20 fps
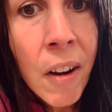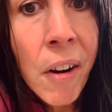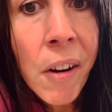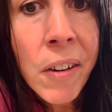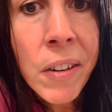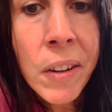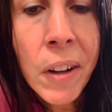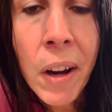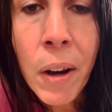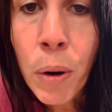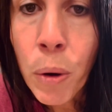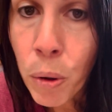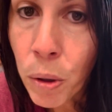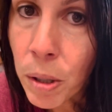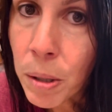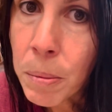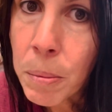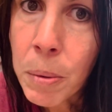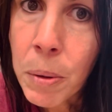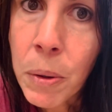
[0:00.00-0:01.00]
Not
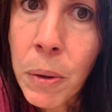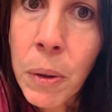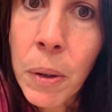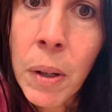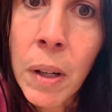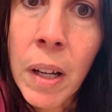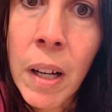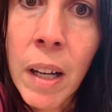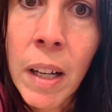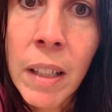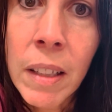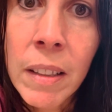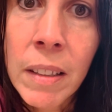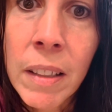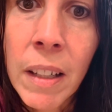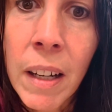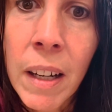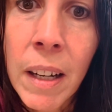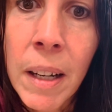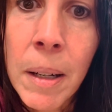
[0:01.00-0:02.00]
horrible,
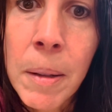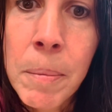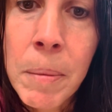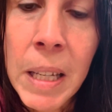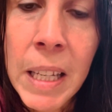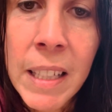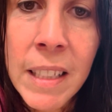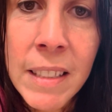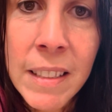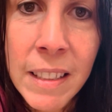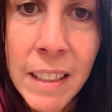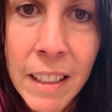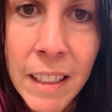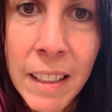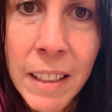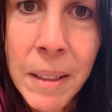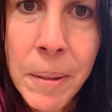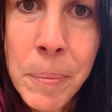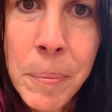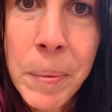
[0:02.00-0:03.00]
not
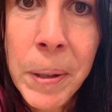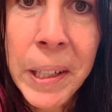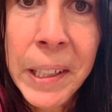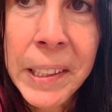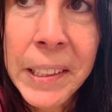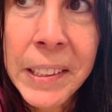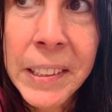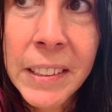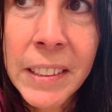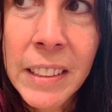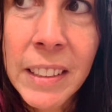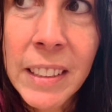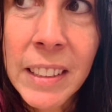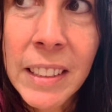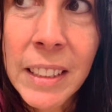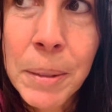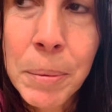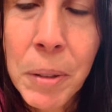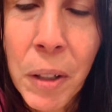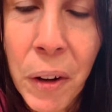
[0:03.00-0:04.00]
amazing, but
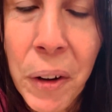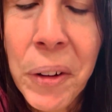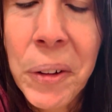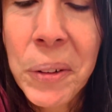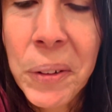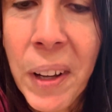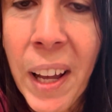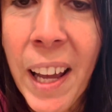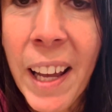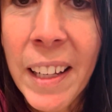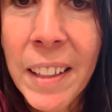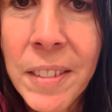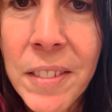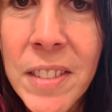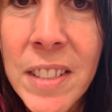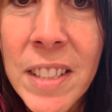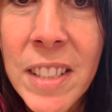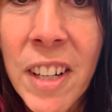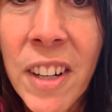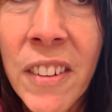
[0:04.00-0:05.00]
it's gone okay.
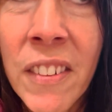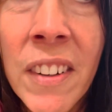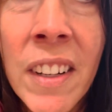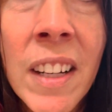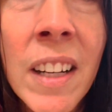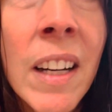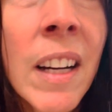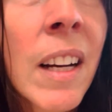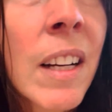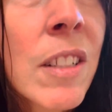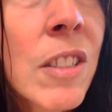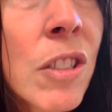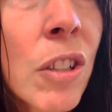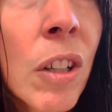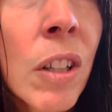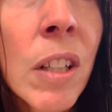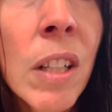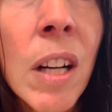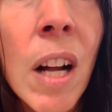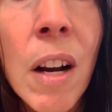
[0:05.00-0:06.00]
So I
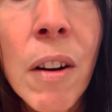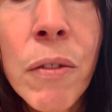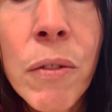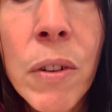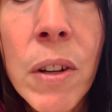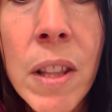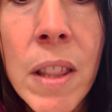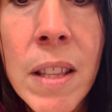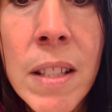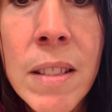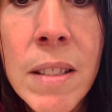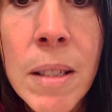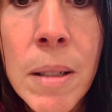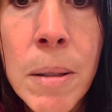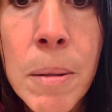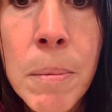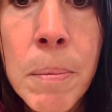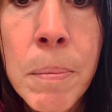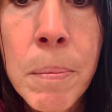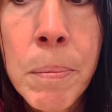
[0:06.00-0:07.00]
started off with
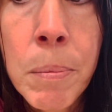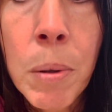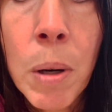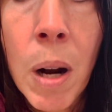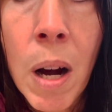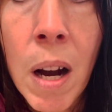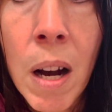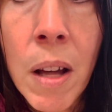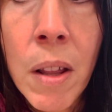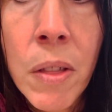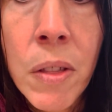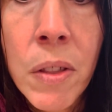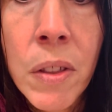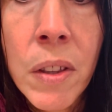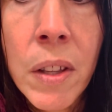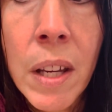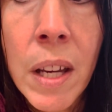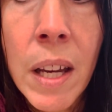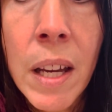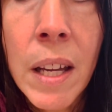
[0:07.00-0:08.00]
some broth,
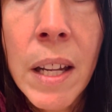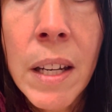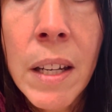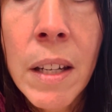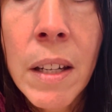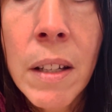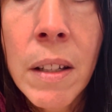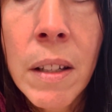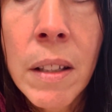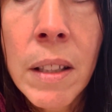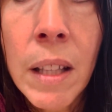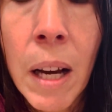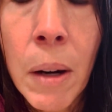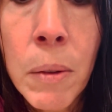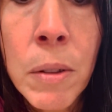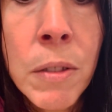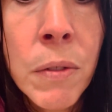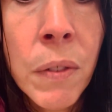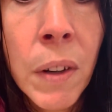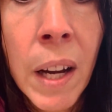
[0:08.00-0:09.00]
and that
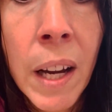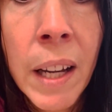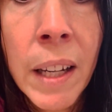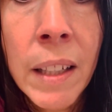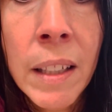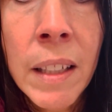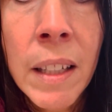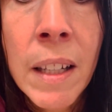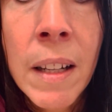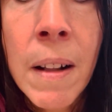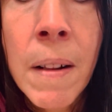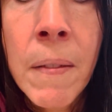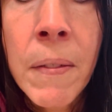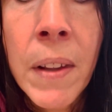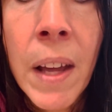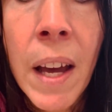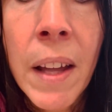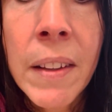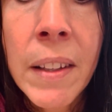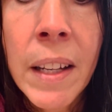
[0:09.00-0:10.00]
was fine.
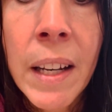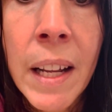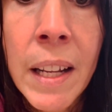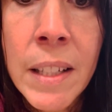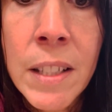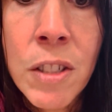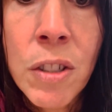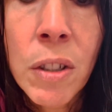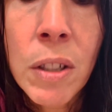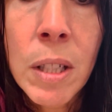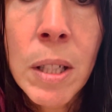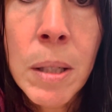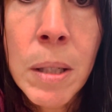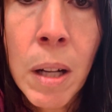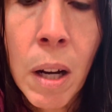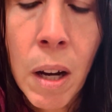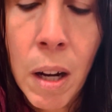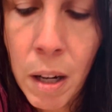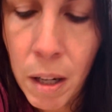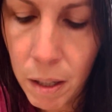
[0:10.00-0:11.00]
And then I started
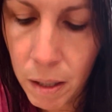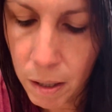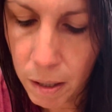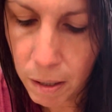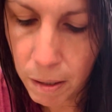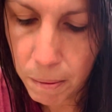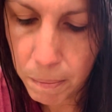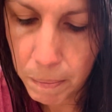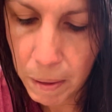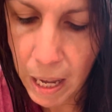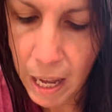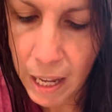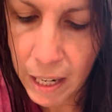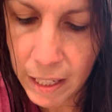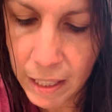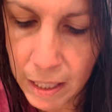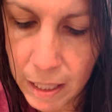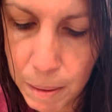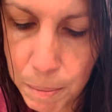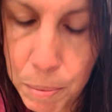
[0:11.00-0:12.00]

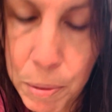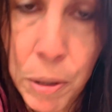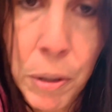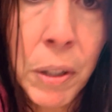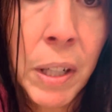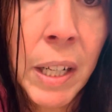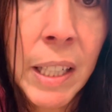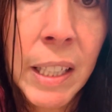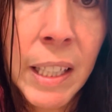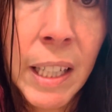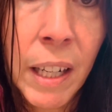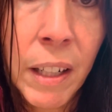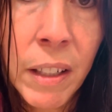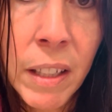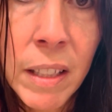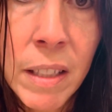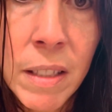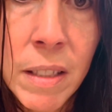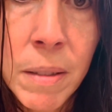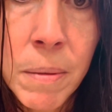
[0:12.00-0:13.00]
adding in pureed
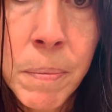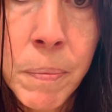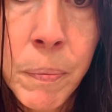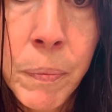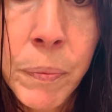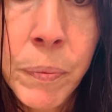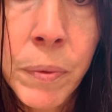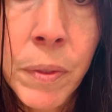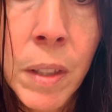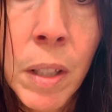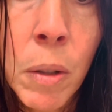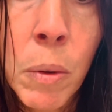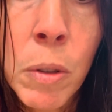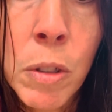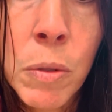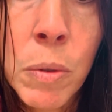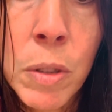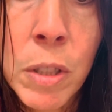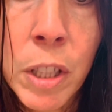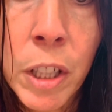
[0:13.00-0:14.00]
carrots,
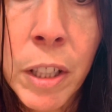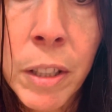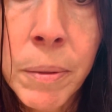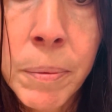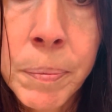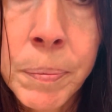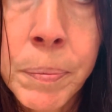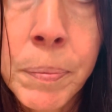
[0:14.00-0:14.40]
which was good.